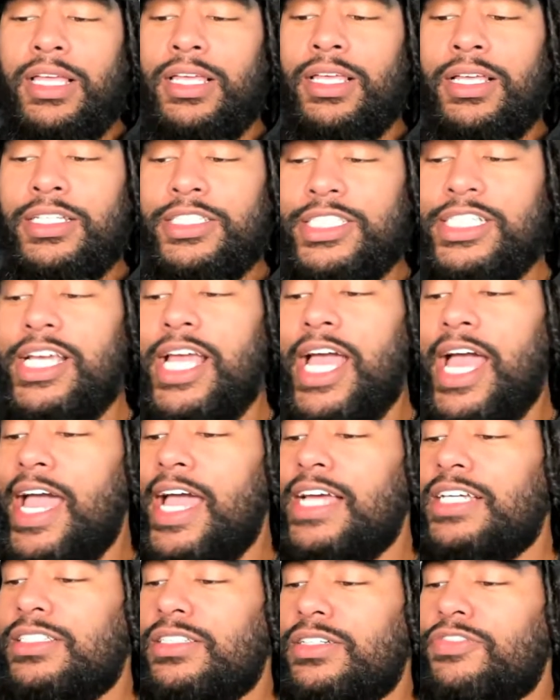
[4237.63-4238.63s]
She
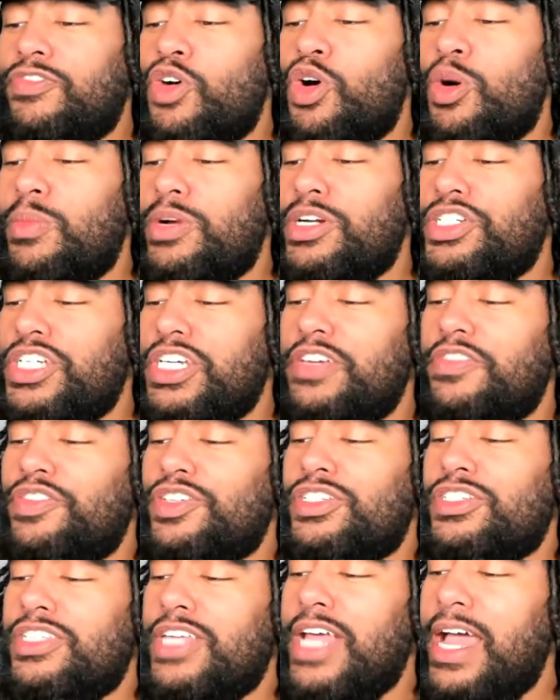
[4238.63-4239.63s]
asked the former chief
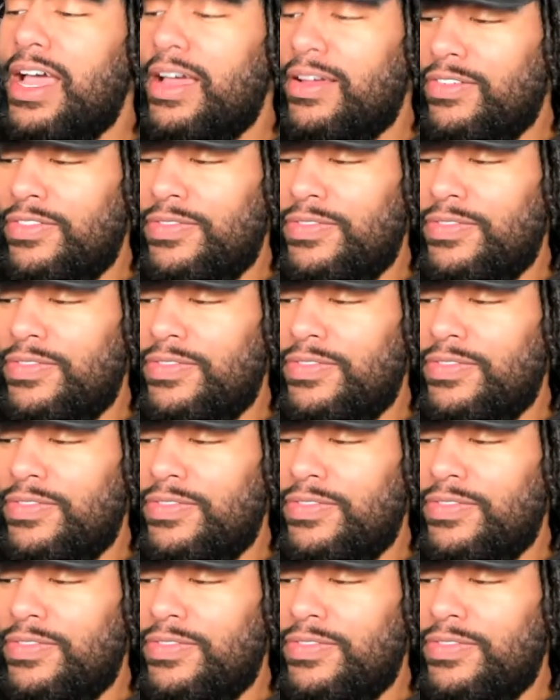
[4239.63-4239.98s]
of staff,